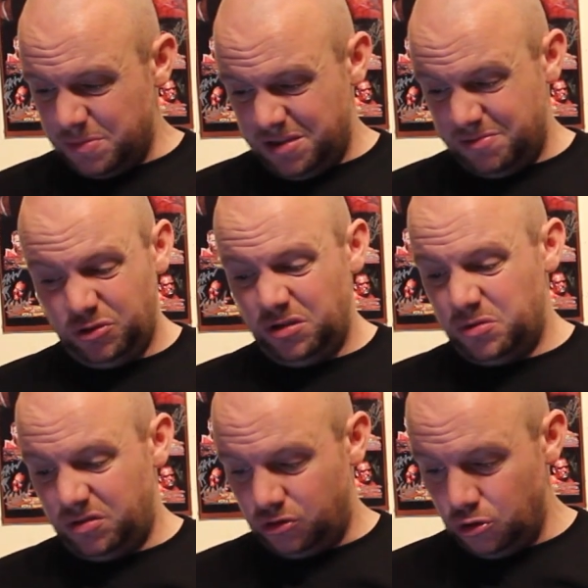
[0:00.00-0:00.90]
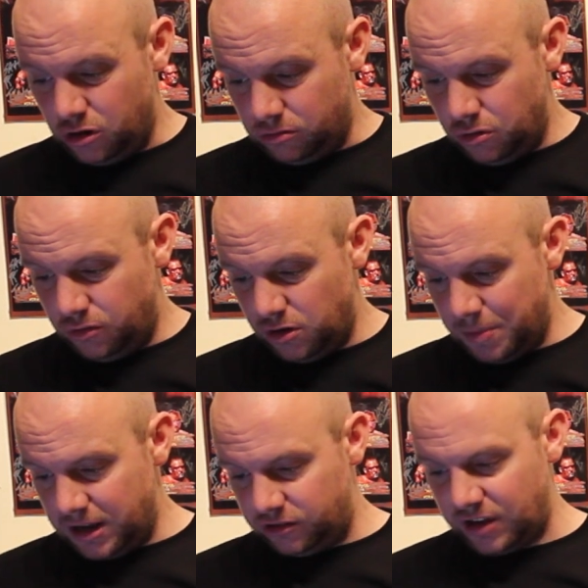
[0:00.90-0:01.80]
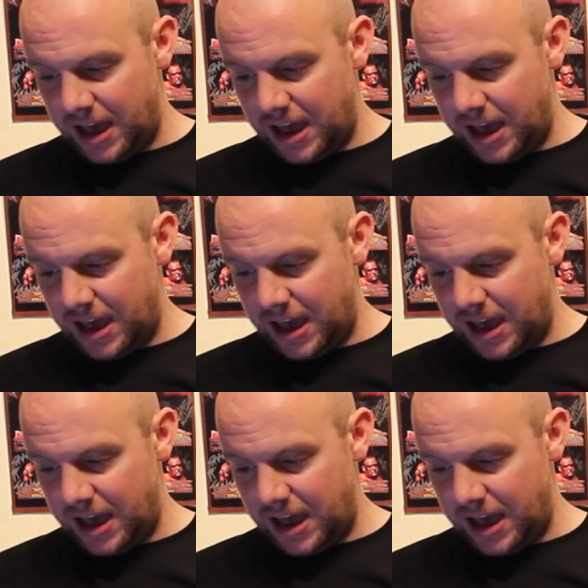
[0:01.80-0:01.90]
I mean, there was only about 2-3 minutes.